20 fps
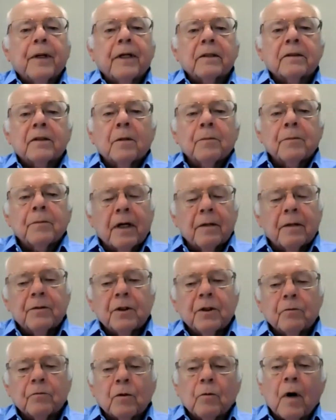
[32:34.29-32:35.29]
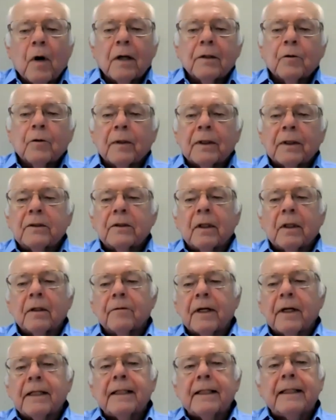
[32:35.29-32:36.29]
because sometimes you will want to
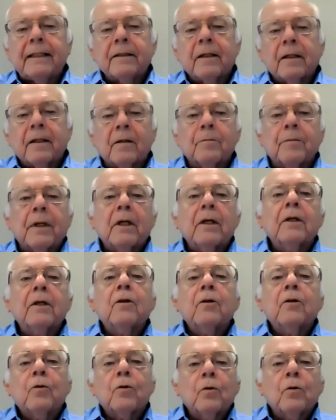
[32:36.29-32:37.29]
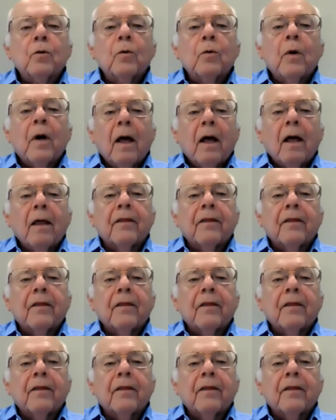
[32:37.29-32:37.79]
accelerate income into